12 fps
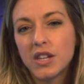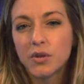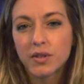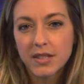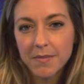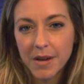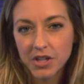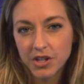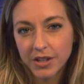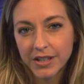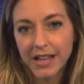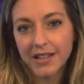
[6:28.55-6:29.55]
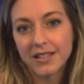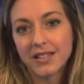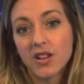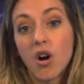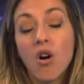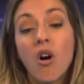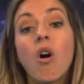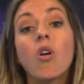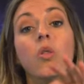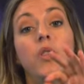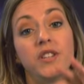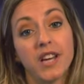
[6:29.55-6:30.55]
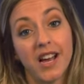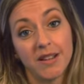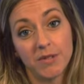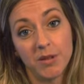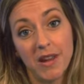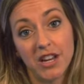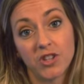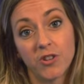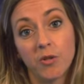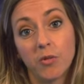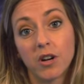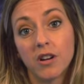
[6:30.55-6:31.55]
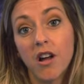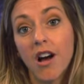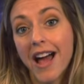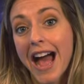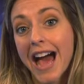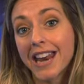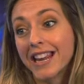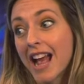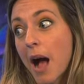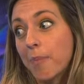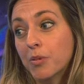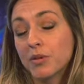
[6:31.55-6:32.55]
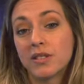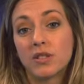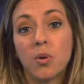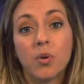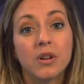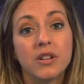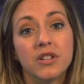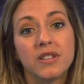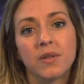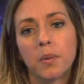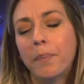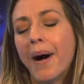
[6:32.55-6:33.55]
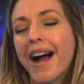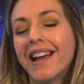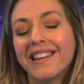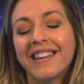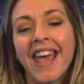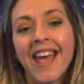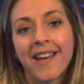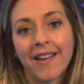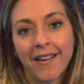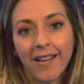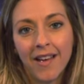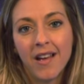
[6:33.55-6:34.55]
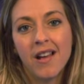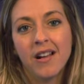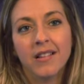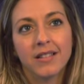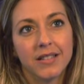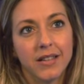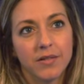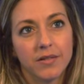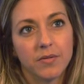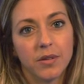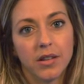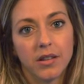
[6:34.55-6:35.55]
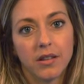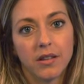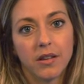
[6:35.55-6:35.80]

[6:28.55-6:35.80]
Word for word: use dimensional analysis all the time to make sure that we're not adding apples to oranges or pie to cake. Sounds really good